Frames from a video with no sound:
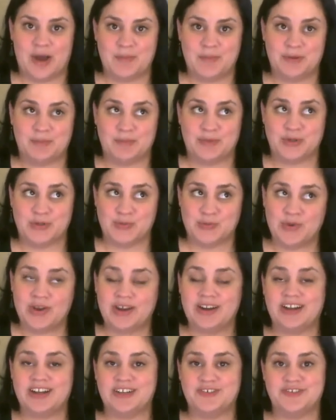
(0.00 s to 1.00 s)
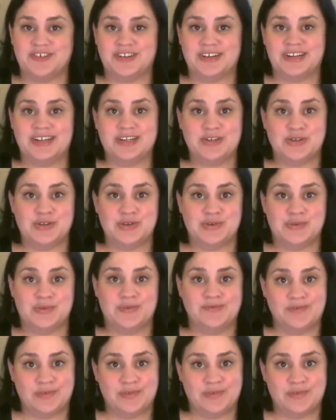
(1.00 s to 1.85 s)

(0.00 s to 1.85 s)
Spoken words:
numbers 100 to